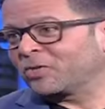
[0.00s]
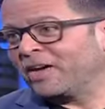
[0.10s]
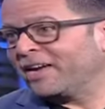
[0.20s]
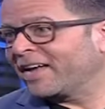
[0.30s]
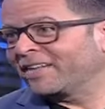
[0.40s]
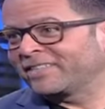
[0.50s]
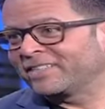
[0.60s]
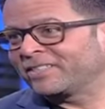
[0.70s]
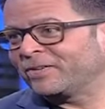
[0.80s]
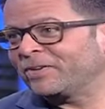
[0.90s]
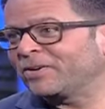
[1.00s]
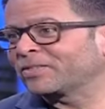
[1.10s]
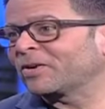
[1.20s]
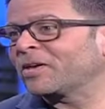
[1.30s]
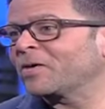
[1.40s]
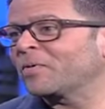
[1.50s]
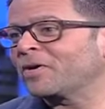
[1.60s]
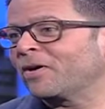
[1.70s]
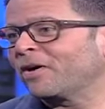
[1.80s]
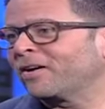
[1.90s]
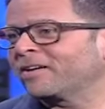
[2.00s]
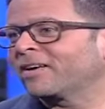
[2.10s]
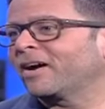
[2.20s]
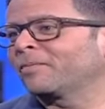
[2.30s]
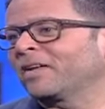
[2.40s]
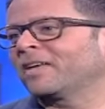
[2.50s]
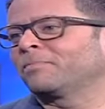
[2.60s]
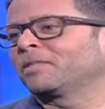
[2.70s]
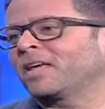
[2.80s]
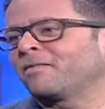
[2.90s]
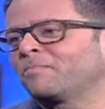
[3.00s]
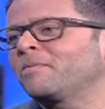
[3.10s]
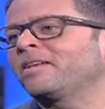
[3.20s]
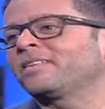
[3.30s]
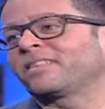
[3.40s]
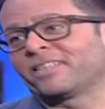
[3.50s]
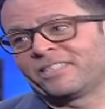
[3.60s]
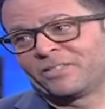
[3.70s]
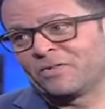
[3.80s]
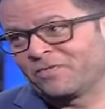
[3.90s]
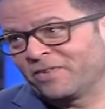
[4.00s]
train, got to the studio. So here we oh. are. God must have amazing things in store